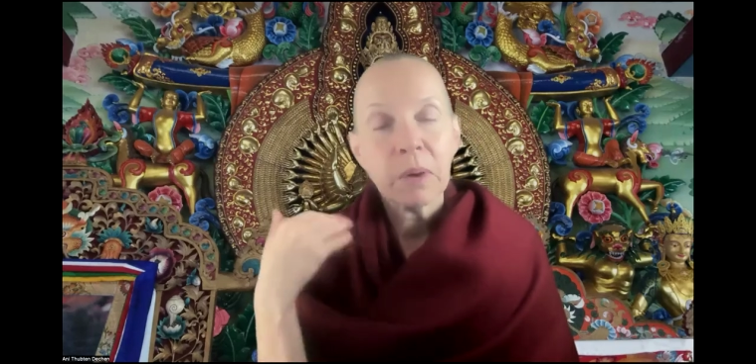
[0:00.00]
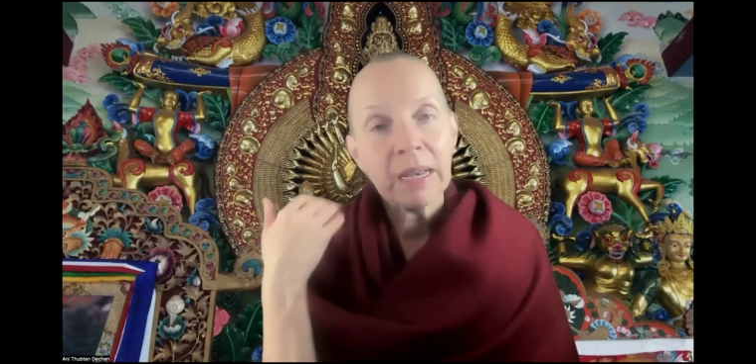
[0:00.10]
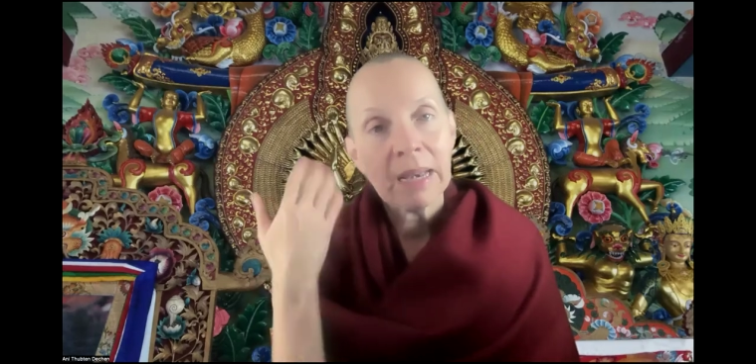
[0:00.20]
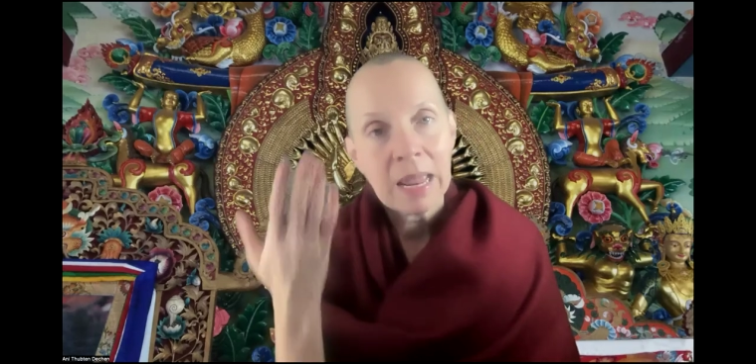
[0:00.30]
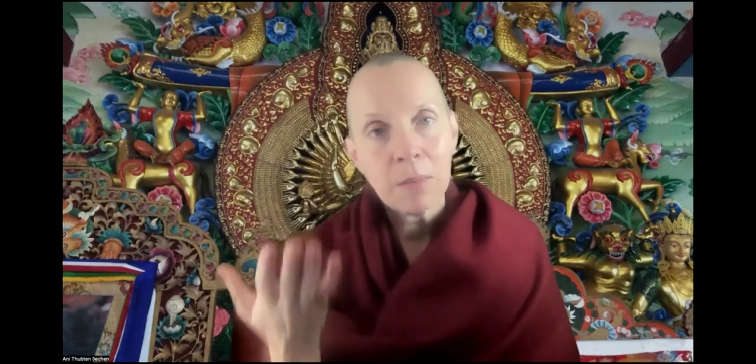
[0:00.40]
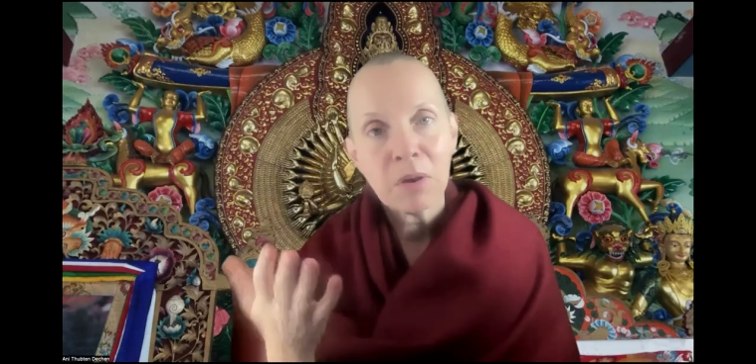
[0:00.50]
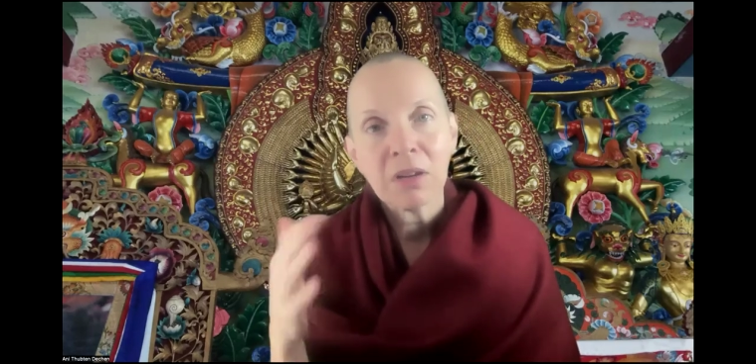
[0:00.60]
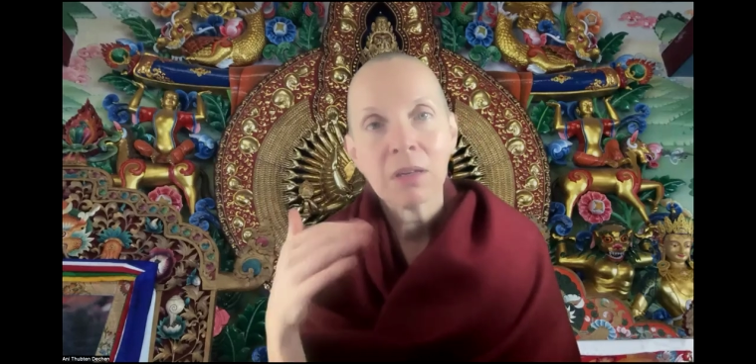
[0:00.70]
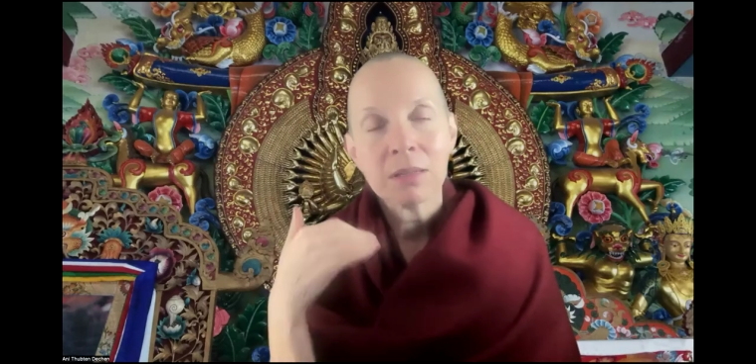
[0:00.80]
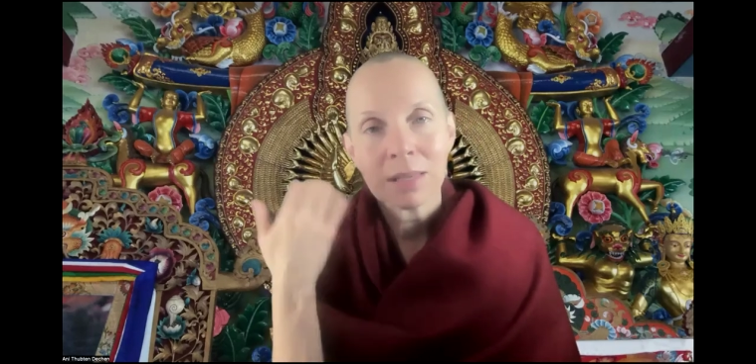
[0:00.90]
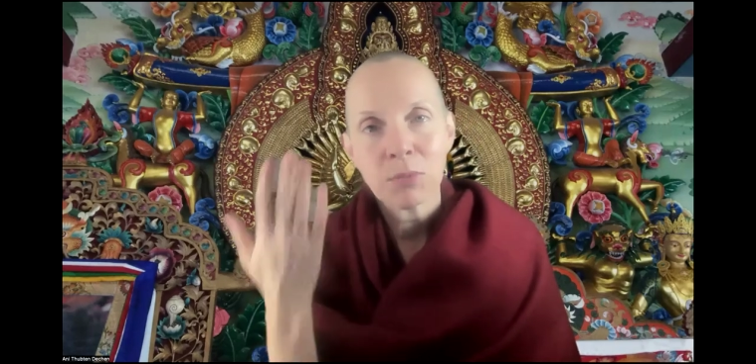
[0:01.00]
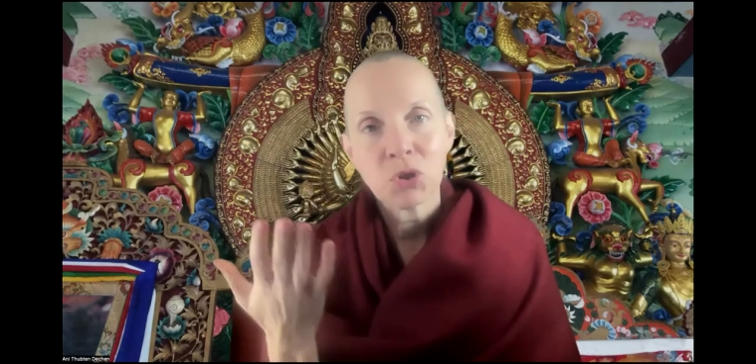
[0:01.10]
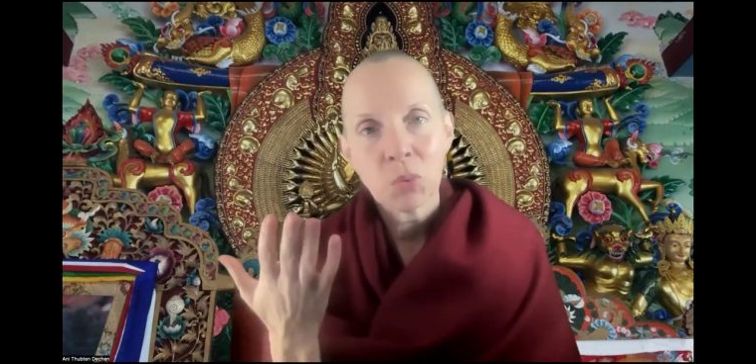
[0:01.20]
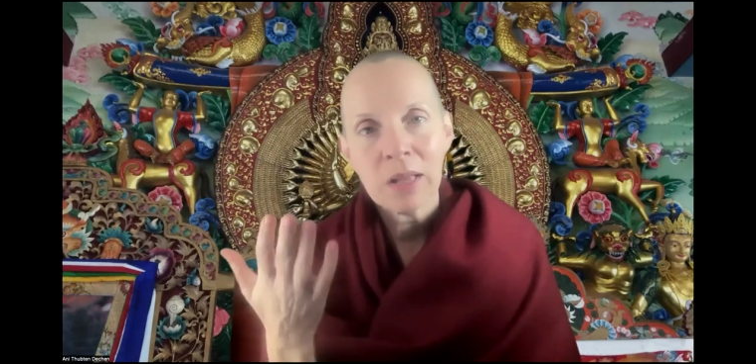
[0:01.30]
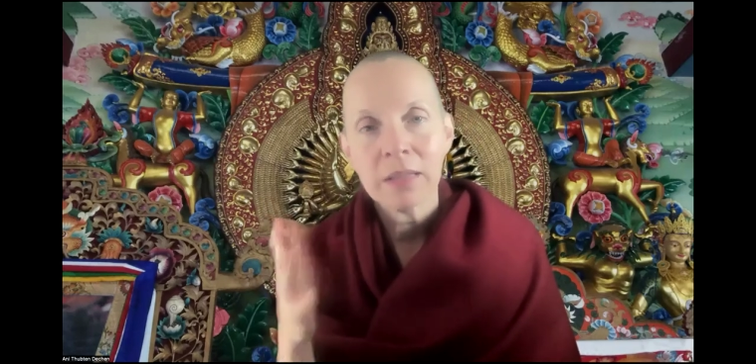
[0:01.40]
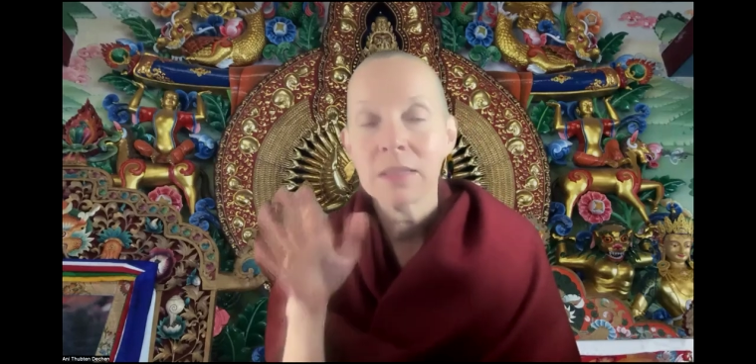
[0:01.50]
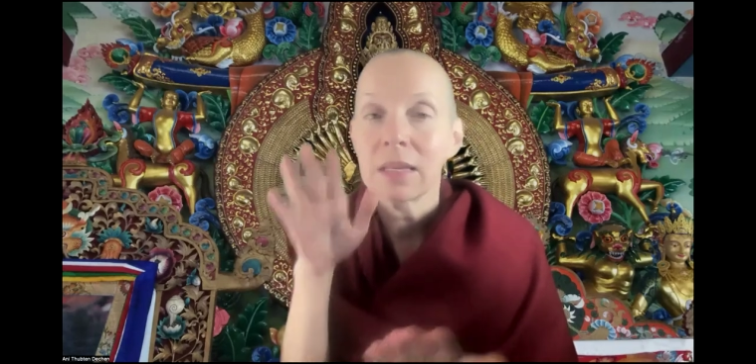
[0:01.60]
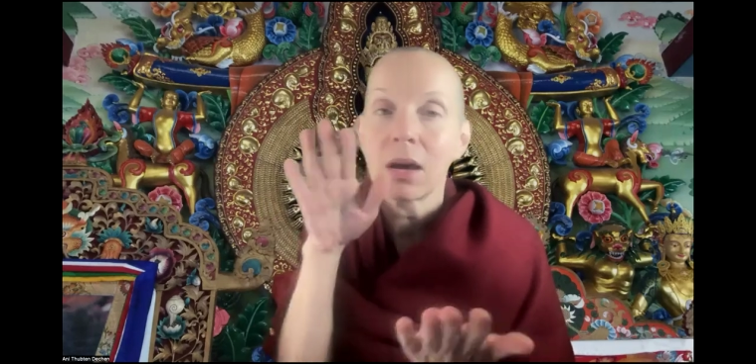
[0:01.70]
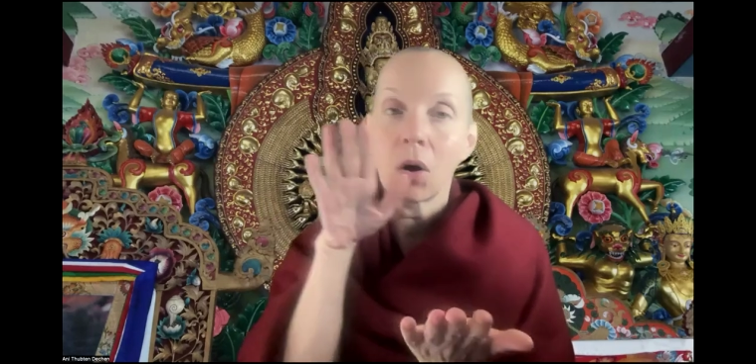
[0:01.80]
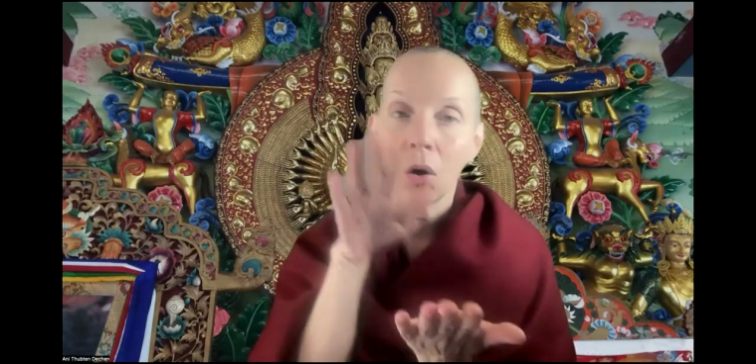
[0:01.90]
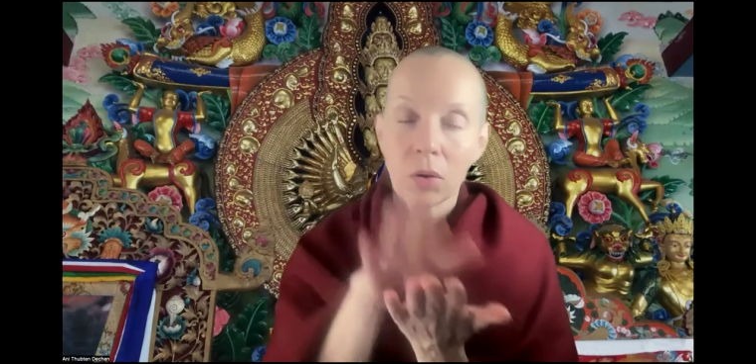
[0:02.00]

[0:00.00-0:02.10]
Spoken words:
by name and conceptuality,